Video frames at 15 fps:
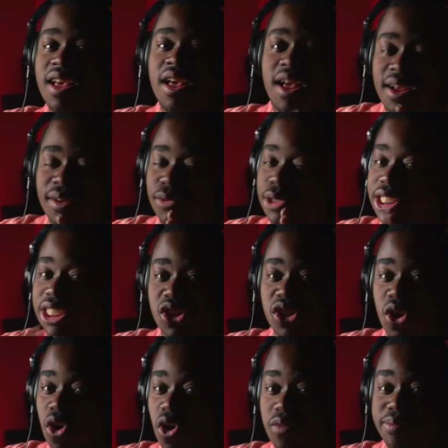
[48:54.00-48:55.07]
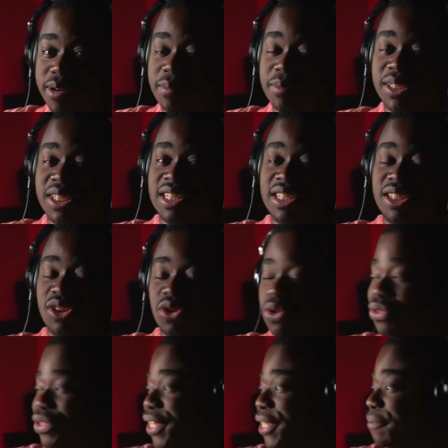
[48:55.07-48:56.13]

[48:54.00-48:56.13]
which is the whole purpose of this story.